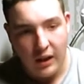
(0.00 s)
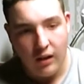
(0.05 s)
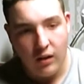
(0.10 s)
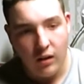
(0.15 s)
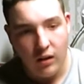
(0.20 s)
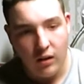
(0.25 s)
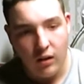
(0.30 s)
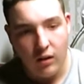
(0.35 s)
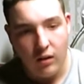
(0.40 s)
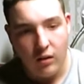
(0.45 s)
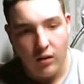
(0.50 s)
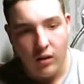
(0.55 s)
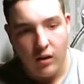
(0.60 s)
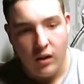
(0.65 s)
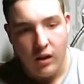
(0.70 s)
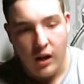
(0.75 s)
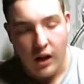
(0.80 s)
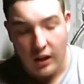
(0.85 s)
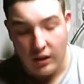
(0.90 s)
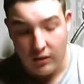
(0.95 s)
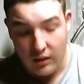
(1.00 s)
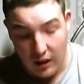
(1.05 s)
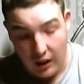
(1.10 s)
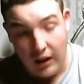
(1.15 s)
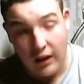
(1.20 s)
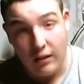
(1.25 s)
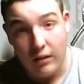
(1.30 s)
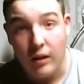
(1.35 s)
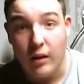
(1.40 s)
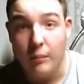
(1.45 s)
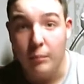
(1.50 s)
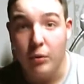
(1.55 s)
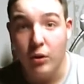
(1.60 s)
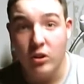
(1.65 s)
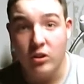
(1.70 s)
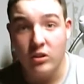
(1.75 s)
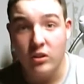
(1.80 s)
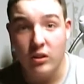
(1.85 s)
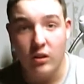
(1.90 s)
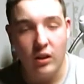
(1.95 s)
Canada. Not in
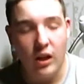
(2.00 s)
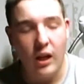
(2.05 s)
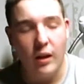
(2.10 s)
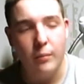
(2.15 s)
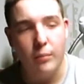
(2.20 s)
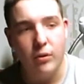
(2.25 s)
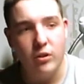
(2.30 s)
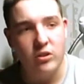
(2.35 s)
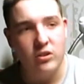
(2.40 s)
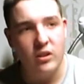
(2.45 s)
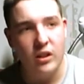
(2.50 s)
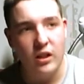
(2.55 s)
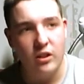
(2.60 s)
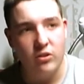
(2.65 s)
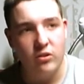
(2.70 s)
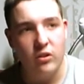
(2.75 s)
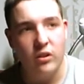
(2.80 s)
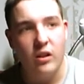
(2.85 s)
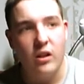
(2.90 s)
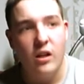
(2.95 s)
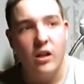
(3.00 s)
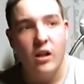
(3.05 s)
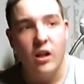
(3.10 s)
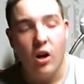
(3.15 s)
person actually.